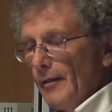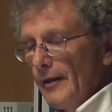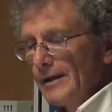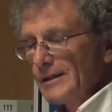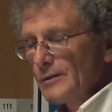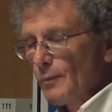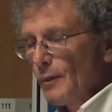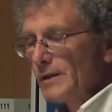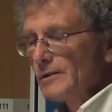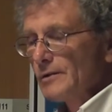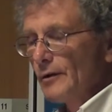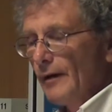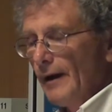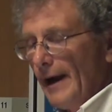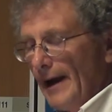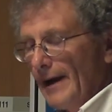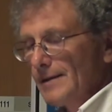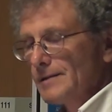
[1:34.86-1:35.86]
This was
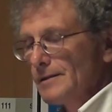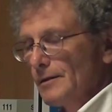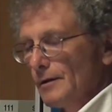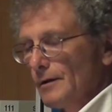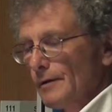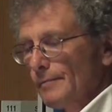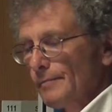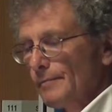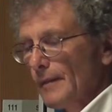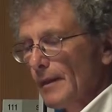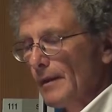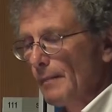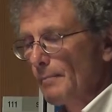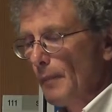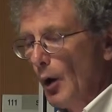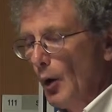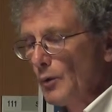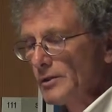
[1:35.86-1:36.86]
her answer.
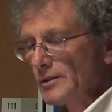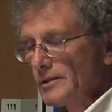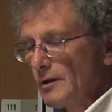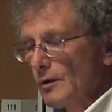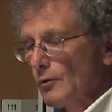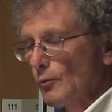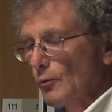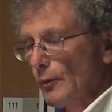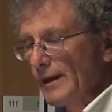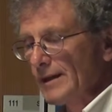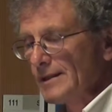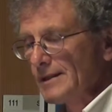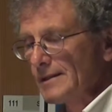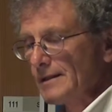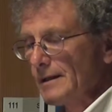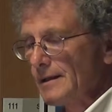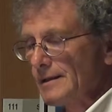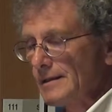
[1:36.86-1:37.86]
The most
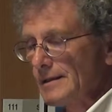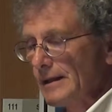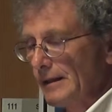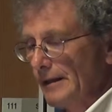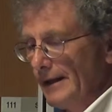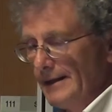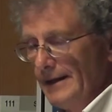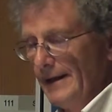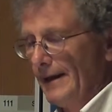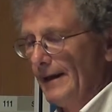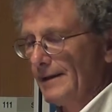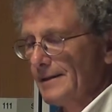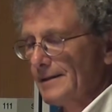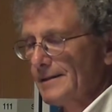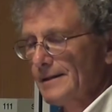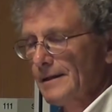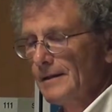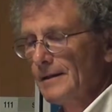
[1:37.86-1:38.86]

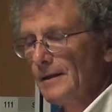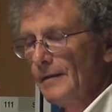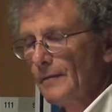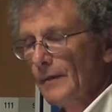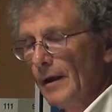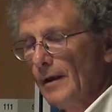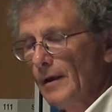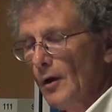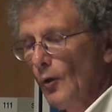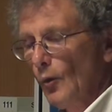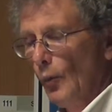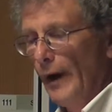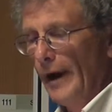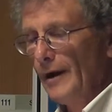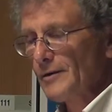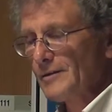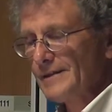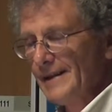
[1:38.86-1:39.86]
wrist-slittingest,
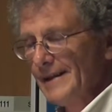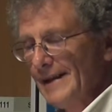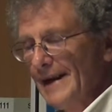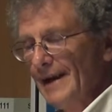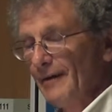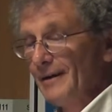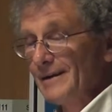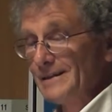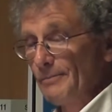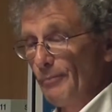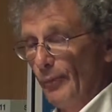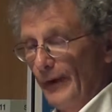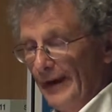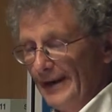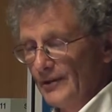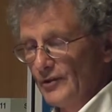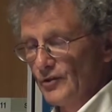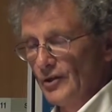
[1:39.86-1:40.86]
where's the nearest
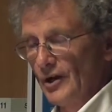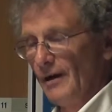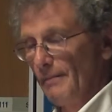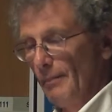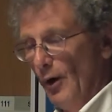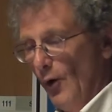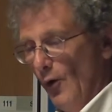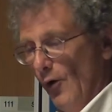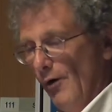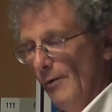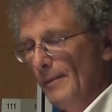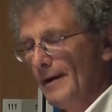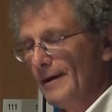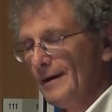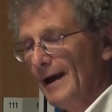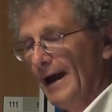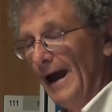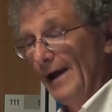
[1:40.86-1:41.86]
bridge
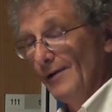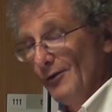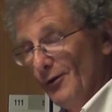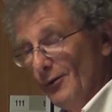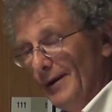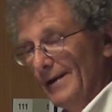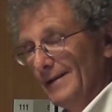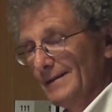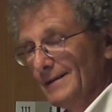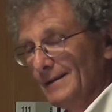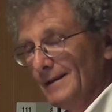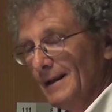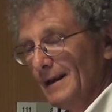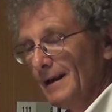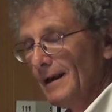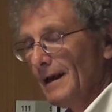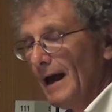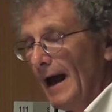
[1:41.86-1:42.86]
poem ever written
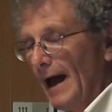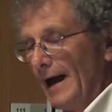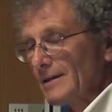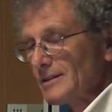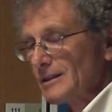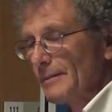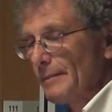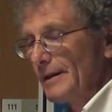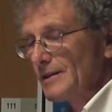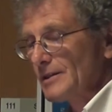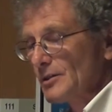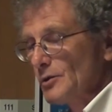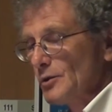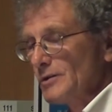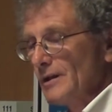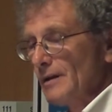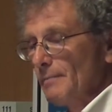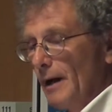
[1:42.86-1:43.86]
has to be
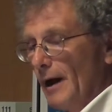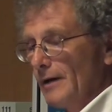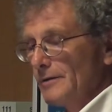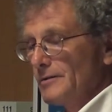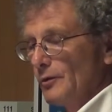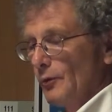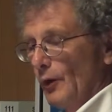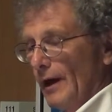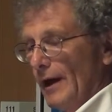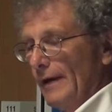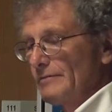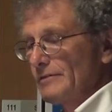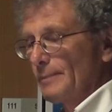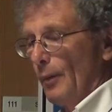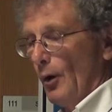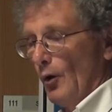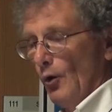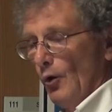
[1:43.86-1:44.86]
Susan
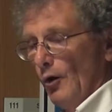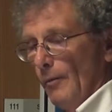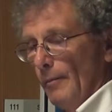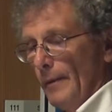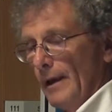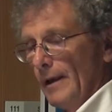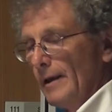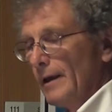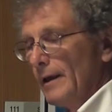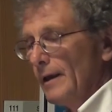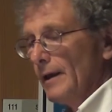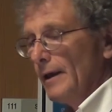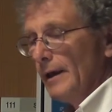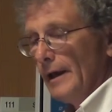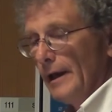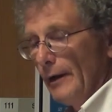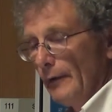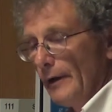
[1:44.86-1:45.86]
Musgrave's poem,
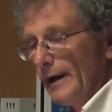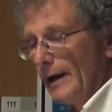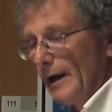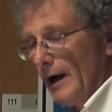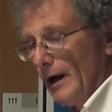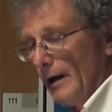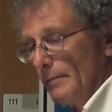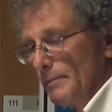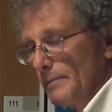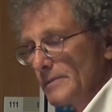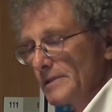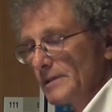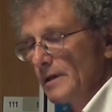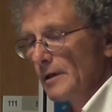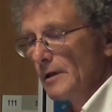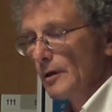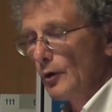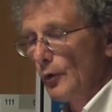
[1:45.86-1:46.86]
Here It
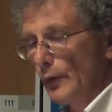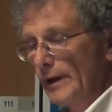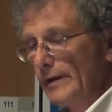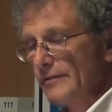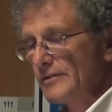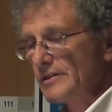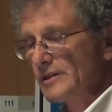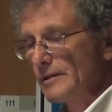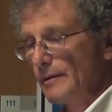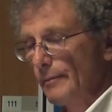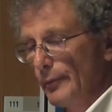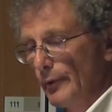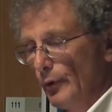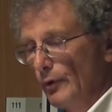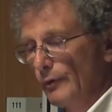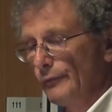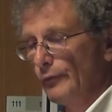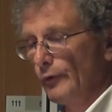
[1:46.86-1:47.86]
Comes, Grief's
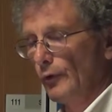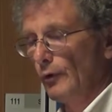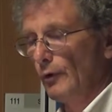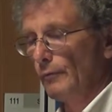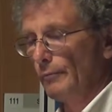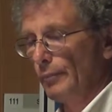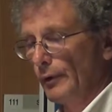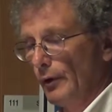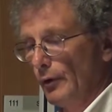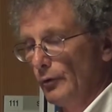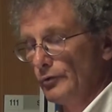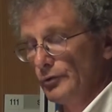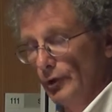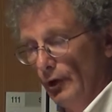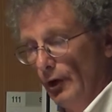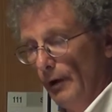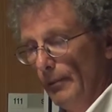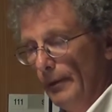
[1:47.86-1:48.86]
Beautiful
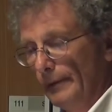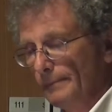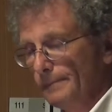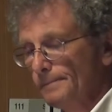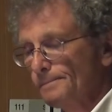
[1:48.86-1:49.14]
Blowjob.